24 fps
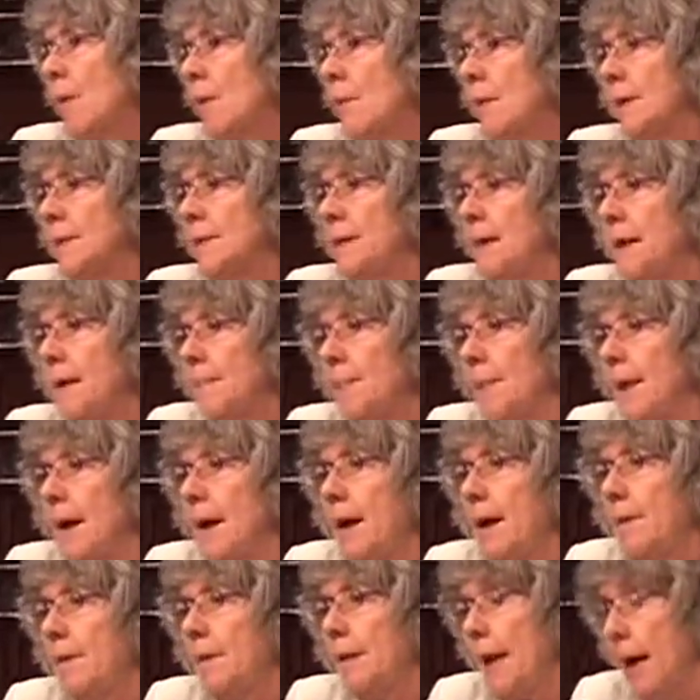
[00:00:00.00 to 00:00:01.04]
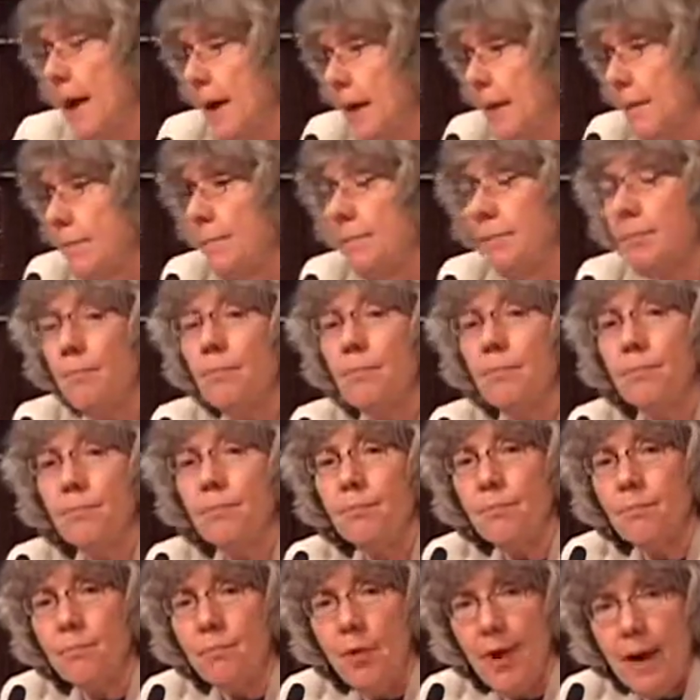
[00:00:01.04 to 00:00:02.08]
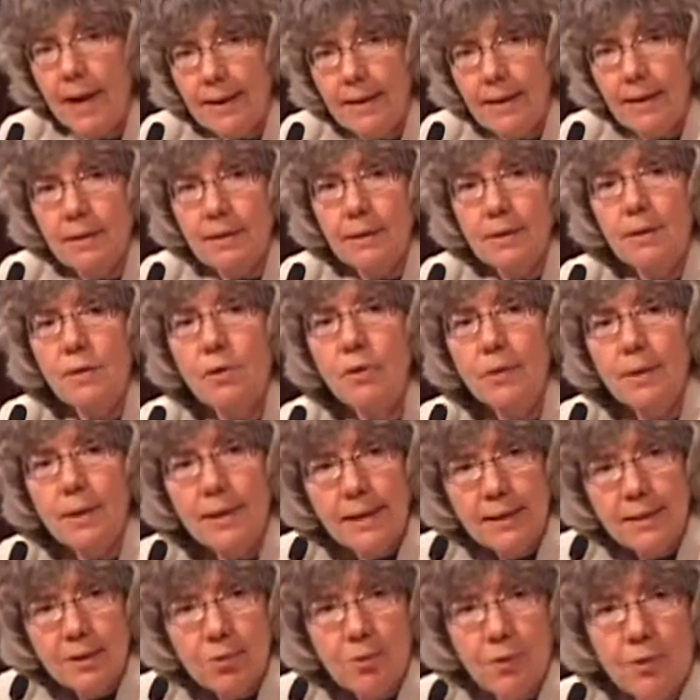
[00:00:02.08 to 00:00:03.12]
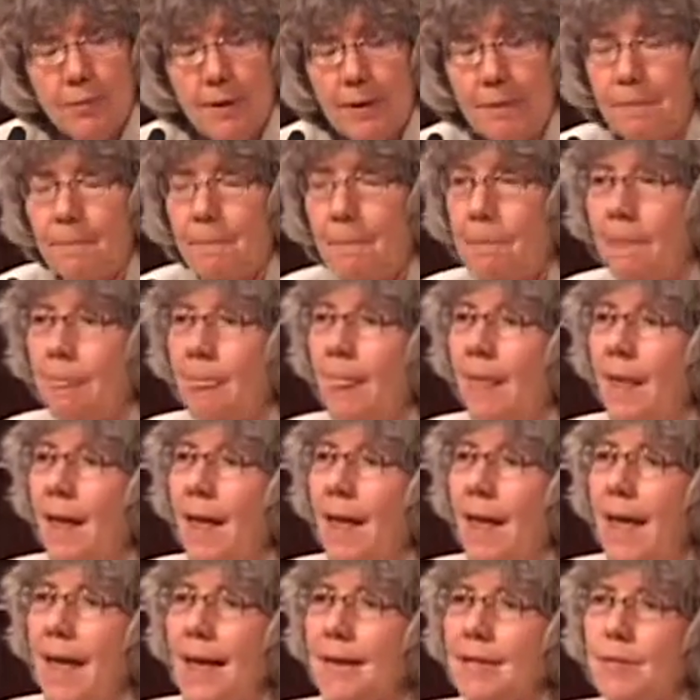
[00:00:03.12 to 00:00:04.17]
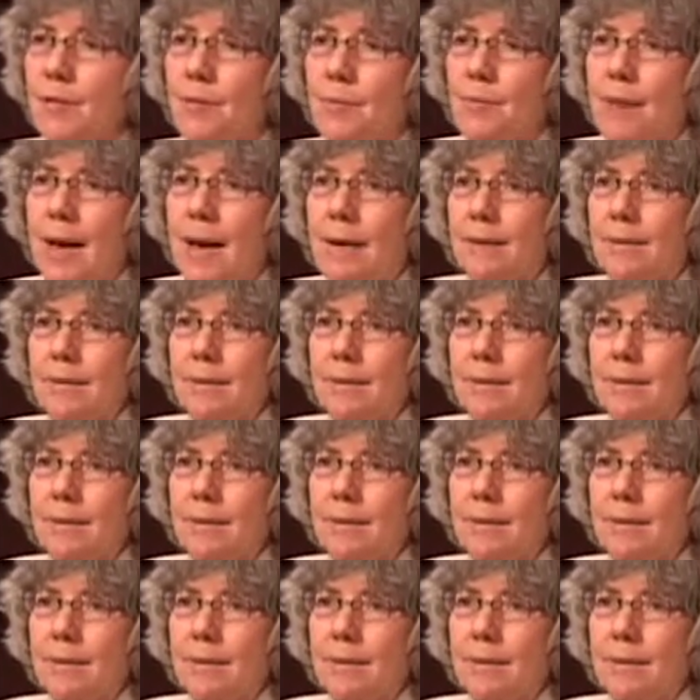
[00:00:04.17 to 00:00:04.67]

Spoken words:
was a young, pregnant Sudanese woman. And she's about